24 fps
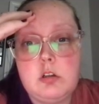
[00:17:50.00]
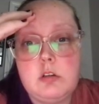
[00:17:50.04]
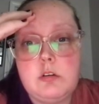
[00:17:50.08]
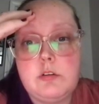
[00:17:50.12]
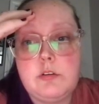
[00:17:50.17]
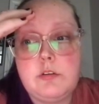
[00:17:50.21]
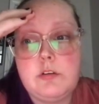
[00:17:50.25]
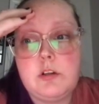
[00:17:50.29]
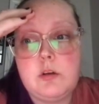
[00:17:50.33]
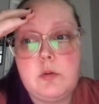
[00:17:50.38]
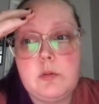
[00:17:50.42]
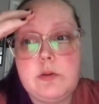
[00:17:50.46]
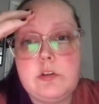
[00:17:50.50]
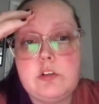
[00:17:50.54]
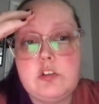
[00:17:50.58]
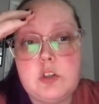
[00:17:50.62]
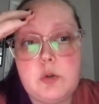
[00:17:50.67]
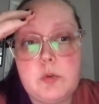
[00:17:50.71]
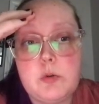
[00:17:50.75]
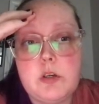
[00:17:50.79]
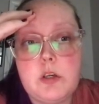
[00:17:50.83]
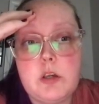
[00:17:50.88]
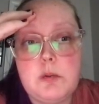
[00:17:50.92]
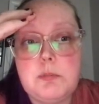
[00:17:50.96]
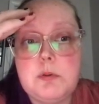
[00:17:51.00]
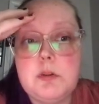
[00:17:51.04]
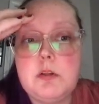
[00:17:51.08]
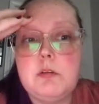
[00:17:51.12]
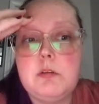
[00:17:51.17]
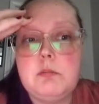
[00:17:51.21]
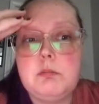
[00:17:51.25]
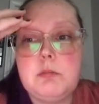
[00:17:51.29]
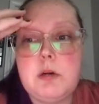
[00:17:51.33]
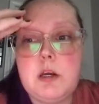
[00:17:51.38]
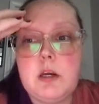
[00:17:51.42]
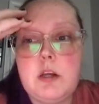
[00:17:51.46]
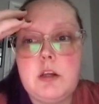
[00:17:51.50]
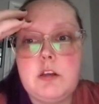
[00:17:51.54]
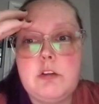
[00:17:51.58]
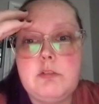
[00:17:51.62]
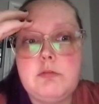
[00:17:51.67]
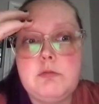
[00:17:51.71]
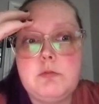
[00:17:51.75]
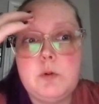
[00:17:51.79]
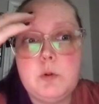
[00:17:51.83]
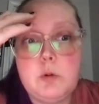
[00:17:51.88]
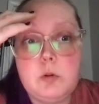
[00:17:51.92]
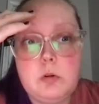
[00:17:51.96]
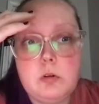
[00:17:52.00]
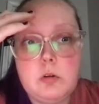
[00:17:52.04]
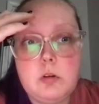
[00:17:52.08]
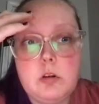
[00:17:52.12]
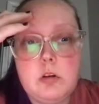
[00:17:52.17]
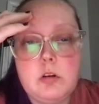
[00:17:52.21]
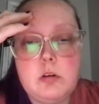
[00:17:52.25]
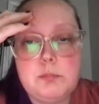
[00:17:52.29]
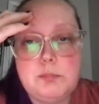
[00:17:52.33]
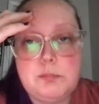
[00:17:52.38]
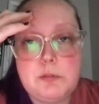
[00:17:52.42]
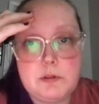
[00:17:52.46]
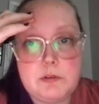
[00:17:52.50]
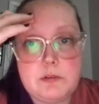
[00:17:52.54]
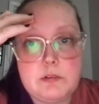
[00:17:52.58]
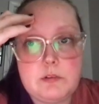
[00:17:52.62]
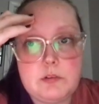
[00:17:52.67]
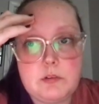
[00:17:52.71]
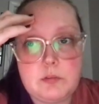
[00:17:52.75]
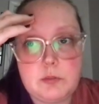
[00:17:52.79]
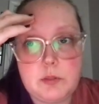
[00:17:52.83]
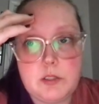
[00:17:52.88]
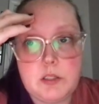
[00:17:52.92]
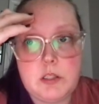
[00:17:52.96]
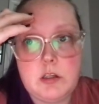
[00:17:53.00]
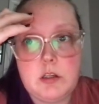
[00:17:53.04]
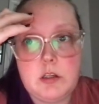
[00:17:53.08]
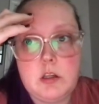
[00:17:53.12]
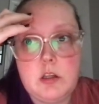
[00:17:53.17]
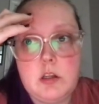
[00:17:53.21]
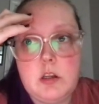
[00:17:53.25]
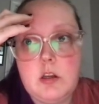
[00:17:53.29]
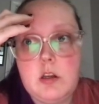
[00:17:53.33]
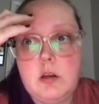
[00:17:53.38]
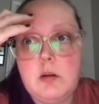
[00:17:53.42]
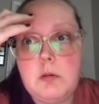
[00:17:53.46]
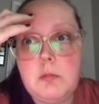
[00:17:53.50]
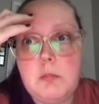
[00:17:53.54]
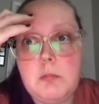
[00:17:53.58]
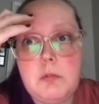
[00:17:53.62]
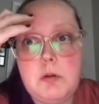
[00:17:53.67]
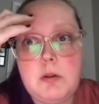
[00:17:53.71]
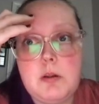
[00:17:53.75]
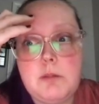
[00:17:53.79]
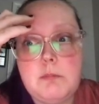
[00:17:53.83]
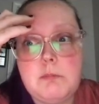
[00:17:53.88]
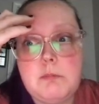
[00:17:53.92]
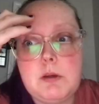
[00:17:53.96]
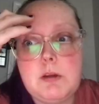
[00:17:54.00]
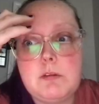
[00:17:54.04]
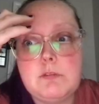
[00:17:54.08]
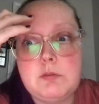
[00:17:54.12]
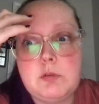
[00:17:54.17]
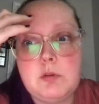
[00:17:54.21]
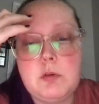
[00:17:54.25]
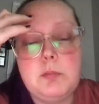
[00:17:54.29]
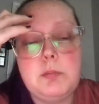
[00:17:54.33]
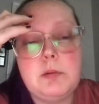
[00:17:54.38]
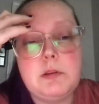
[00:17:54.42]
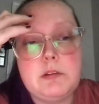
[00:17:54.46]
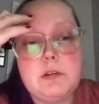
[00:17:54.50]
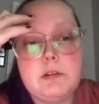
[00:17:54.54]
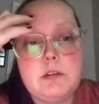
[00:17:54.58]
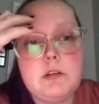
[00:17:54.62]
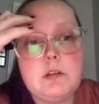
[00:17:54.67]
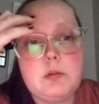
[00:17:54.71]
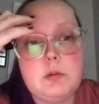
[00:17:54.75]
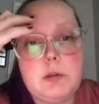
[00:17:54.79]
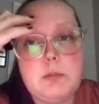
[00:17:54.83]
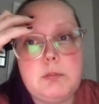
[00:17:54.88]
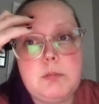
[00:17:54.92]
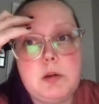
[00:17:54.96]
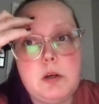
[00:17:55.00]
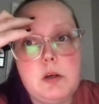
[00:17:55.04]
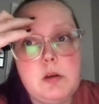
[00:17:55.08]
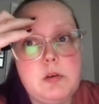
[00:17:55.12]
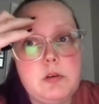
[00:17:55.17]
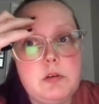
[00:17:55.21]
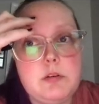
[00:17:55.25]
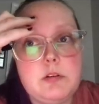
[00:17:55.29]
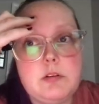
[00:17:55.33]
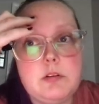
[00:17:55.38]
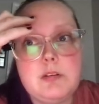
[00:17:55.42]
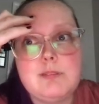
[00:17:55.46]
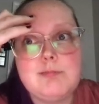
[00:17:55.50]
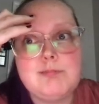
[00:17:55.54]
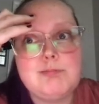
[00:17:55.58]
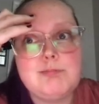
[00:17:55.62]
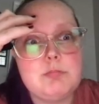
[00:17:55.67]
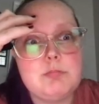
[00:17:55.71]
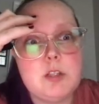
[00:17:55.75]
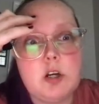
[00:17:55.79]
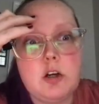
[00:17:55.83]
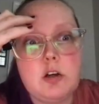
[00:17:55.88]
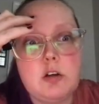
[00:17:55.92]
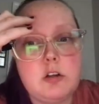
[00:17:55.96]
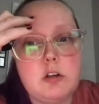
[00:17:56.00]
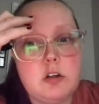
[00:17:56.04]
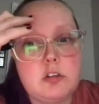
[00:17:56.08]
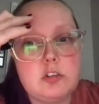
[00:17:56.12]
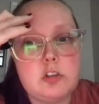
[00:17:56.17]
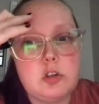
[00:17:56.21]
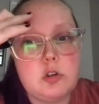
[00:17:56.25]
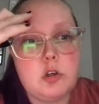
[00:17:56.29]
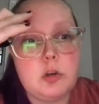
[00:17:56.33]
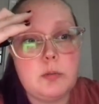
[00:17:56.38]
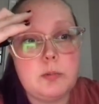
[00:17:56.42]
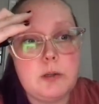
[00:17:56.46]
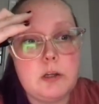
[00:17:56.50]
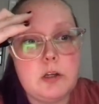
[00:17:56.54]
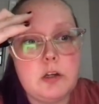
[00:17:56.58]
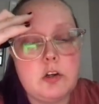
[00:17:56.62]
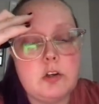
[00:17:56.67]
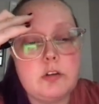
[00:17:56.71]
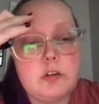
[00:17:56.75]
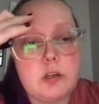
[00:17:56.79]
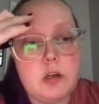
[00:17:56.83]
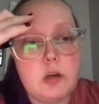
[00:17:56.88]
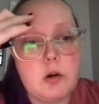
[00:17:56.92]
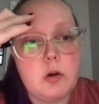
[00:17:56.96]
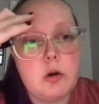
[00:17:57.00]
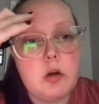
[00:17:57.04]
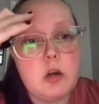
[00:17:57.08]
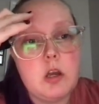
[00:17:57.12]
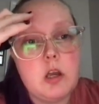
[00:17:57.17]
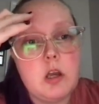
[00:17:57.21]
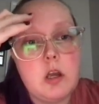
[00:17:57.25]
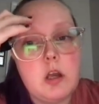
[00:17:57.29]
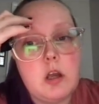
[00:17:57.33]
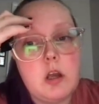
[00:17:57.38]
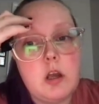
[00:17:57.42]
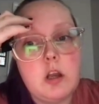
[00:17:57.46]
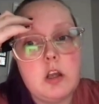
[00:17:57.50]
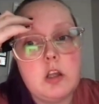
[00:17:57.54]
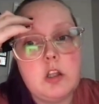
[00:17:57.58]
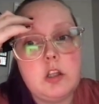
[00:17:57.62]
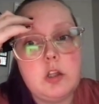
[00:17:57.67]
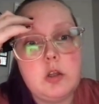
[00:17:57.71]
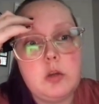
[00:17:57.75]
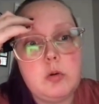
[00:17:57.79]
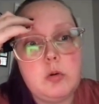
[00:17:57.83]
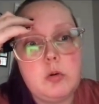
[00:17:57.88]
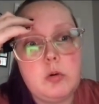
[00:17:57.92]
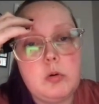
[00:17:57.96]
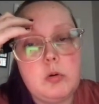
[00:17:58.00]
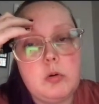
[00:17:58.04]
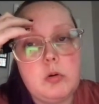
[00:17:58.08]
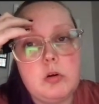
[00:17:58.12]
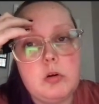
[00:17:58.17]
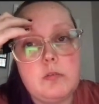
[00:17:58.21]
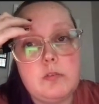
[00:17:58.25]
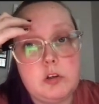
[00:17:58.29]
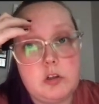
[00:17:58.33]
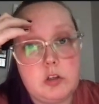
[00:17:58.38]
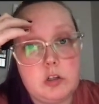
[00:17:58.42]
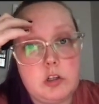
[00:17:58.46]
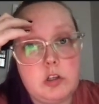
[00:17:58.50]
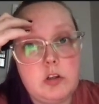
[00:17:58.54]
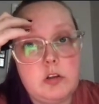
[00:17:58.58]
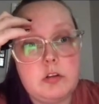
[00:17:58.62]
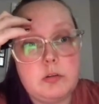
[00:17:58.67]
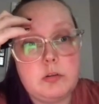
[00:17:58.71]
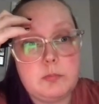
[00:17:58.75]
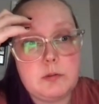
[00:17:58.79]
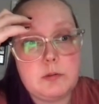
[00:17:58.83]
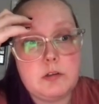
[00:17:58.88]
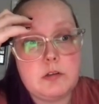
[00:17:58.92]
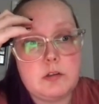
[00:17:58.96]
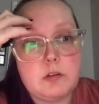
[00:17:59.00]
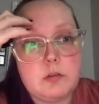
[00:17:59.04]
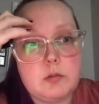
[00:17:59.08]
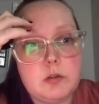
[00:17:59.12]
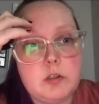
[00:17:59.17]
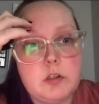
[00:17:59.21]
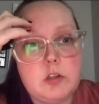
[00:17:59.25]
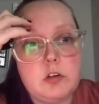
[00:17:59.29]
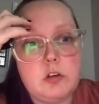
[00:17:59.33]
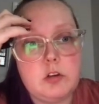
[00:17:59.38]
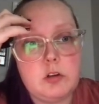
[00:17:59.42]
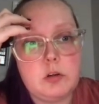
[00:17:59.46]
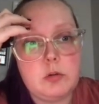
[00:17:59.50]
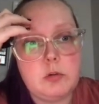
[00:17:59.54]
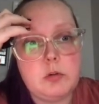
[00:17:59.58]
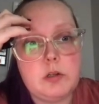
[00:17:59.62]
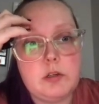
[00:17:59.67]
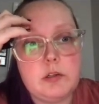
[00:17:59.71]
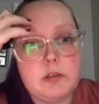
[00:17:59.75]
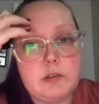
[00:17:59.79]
So it's showing up in my full business suite, but my full business suite posts are not showing up here. So if you're going to use the business suite, you're going to want to